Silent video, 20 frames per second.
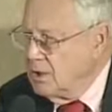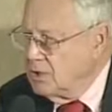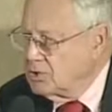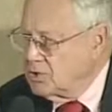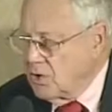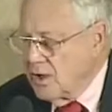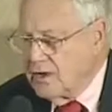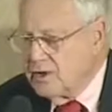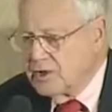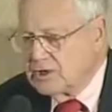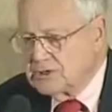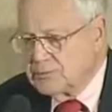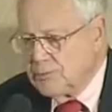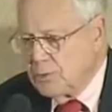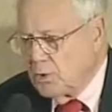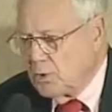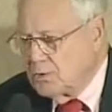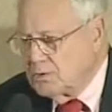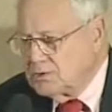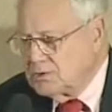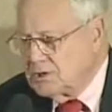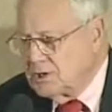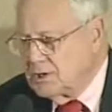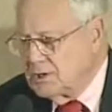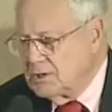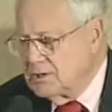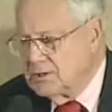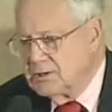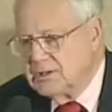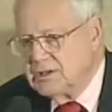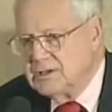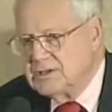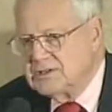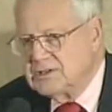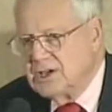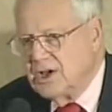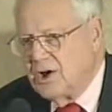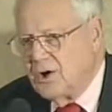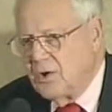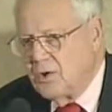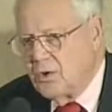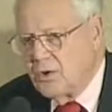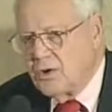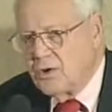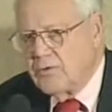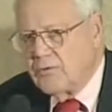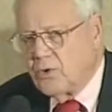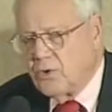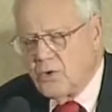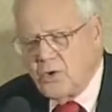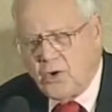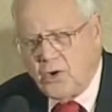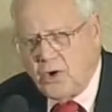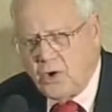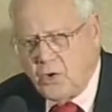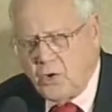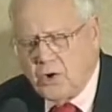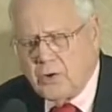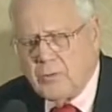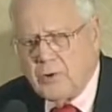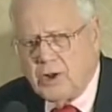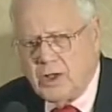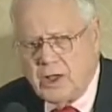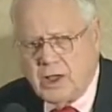trying to expose these or horrible,